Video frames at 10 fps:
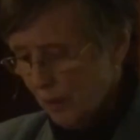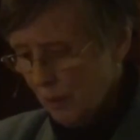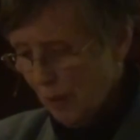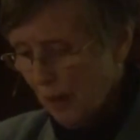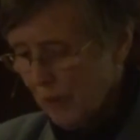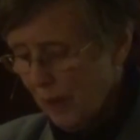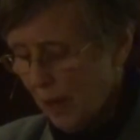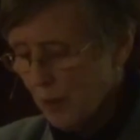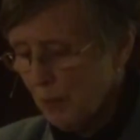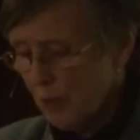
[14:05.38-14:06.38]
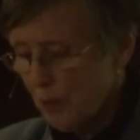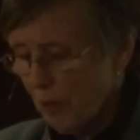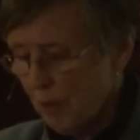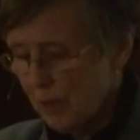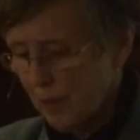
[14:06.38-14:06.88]
you have the gospel
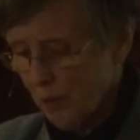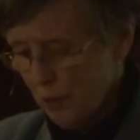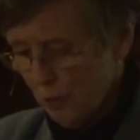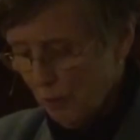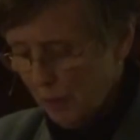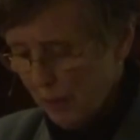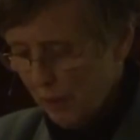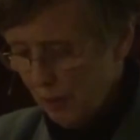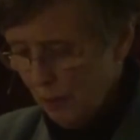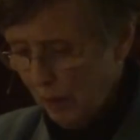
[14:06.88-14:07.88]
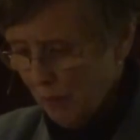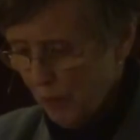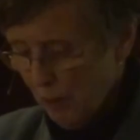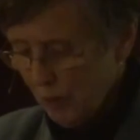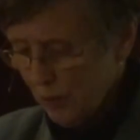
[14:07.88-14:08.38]
stories there too, but you have
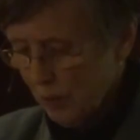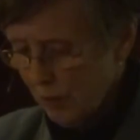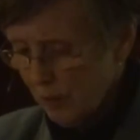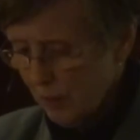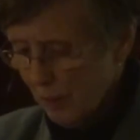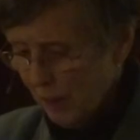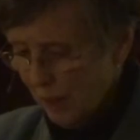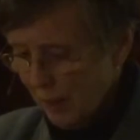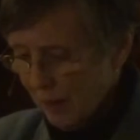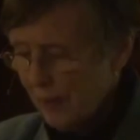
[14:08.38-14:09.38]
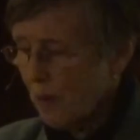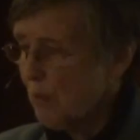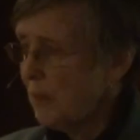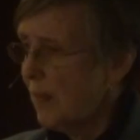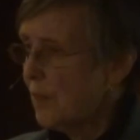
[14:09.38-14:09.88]
questions that
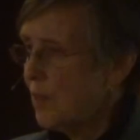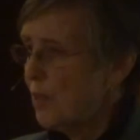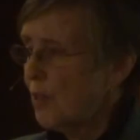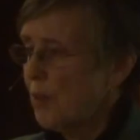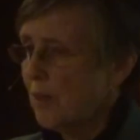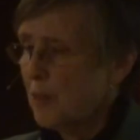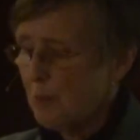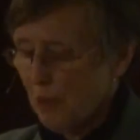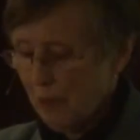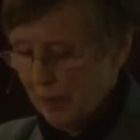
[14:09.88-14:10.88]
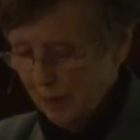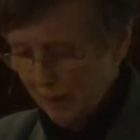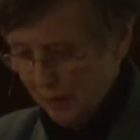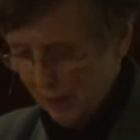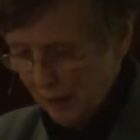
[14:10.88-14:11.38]
relate to your
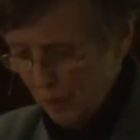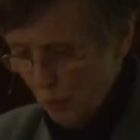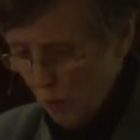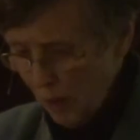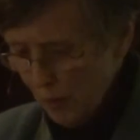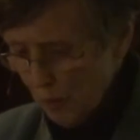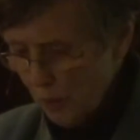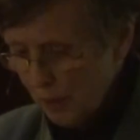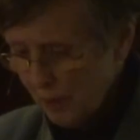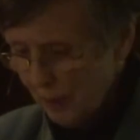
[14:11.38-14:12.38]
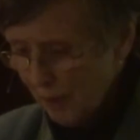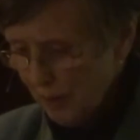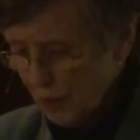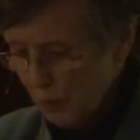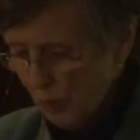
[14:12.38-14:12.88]
experience. In what recent
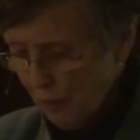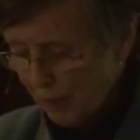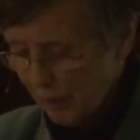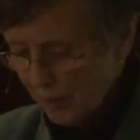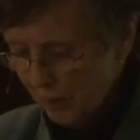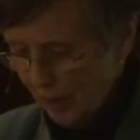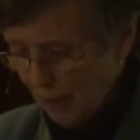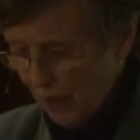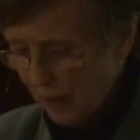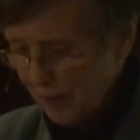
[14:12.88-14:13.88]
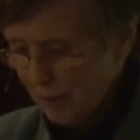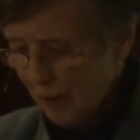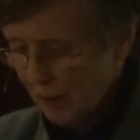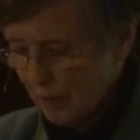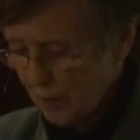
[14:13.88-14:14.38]
experience have I
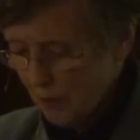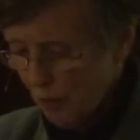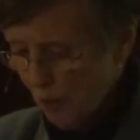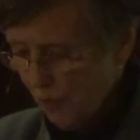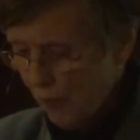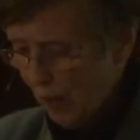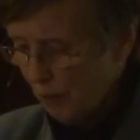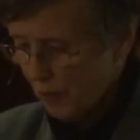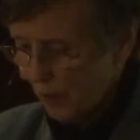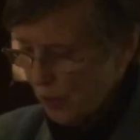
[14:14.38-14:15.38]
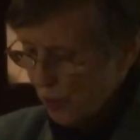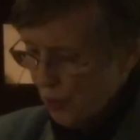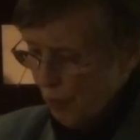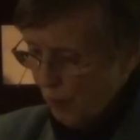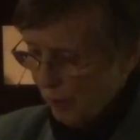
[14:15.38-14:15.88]
sensed or felt the
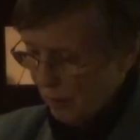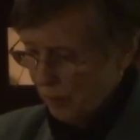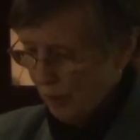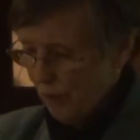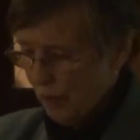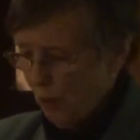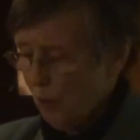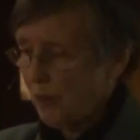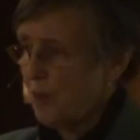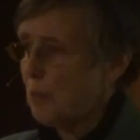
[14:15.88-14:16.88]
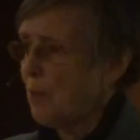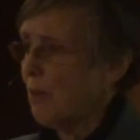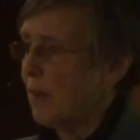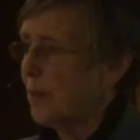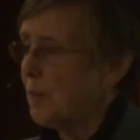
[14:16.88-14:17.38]
stirrings of the Holy
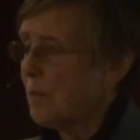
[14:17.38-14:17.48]
Spirit?